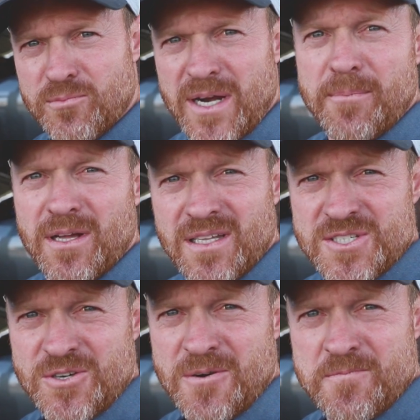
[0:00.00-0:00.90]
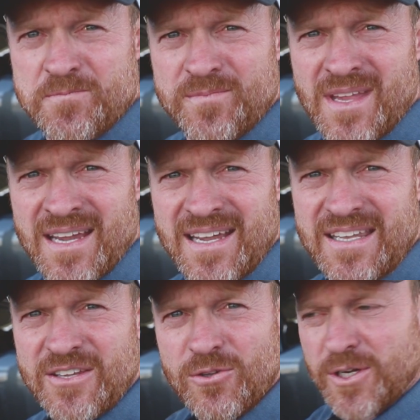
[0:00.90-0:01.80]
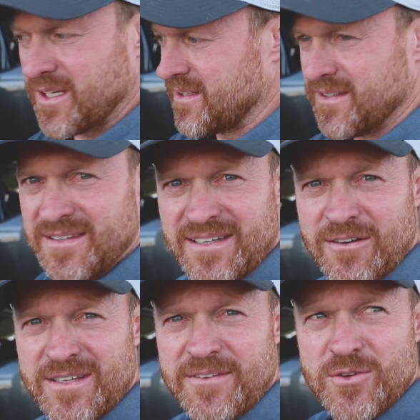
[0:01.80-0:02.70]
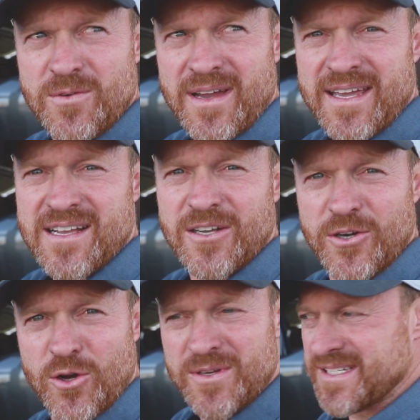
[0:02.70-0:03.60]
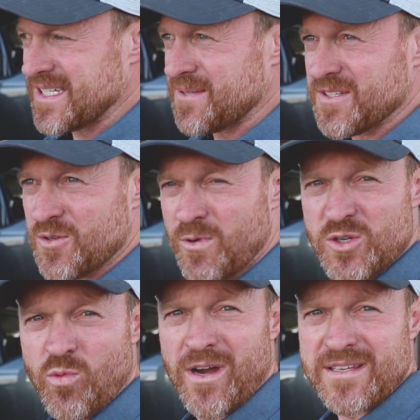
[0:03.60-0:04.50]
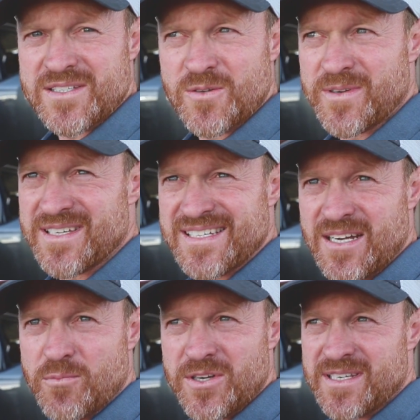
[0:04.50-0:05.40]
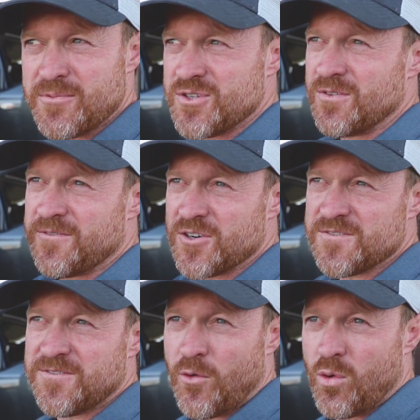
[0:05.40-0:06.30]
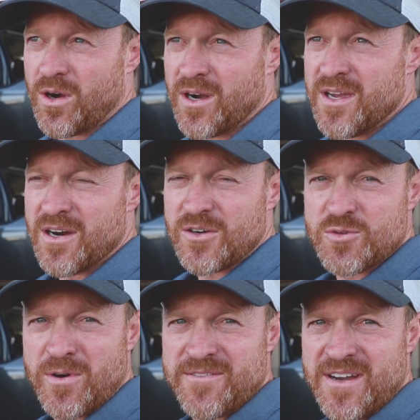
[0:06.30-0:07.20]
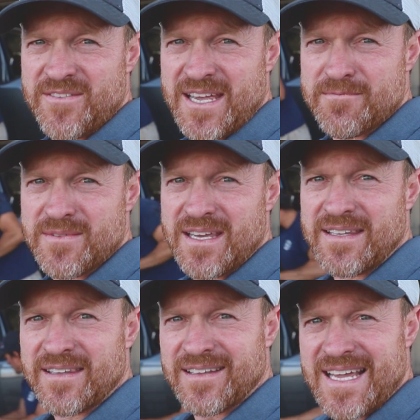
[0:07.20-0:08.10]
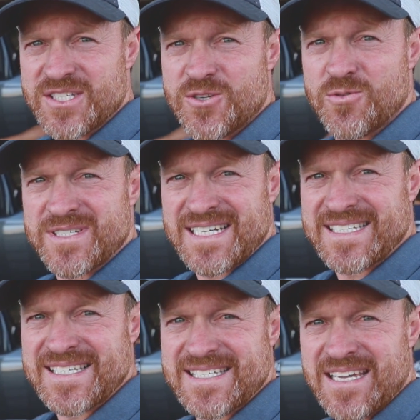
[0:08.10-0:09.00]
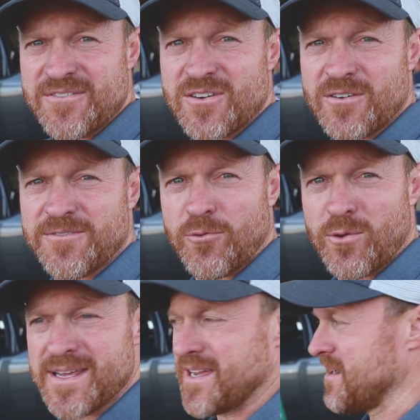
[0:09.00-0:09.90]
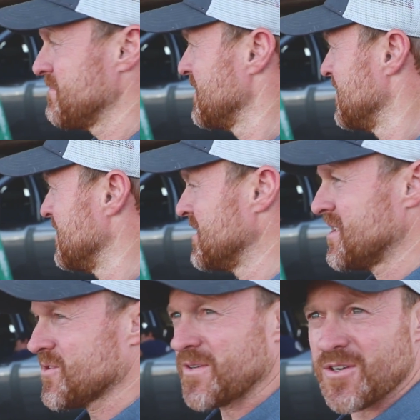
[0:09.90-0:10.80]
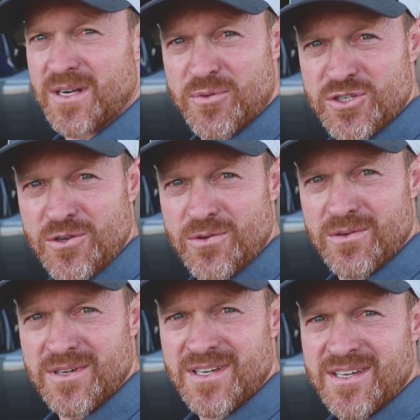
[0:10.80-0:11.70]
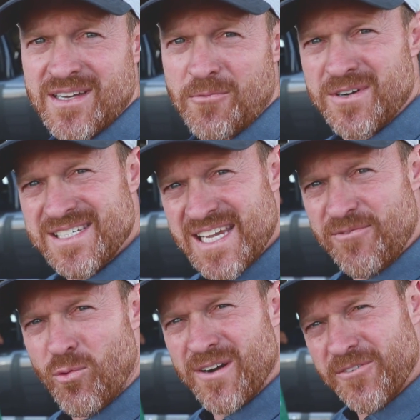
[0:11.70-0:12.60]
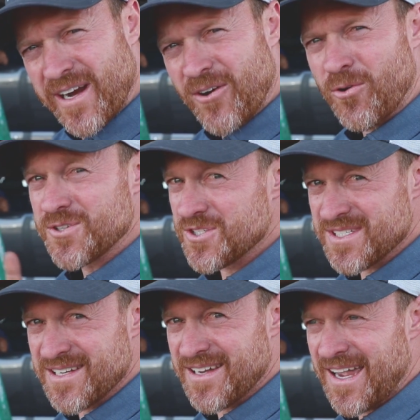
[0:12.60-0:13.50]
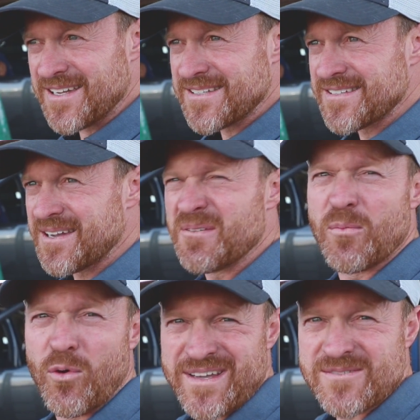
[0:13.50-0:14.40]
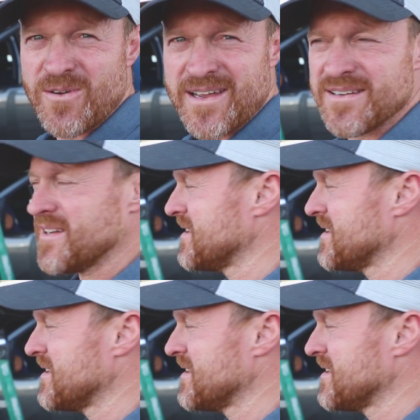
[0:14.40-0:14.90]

Bring up a cluster, and then you look at, and it'll give you a color-coded system as to which one. So we decided to put number 2. The first 4 are 25 amp, and then the last 2, 6 and 7, are 40 amp. So I took number 2. I want to save 1 for air horns, just in case. I mean, the boys, right?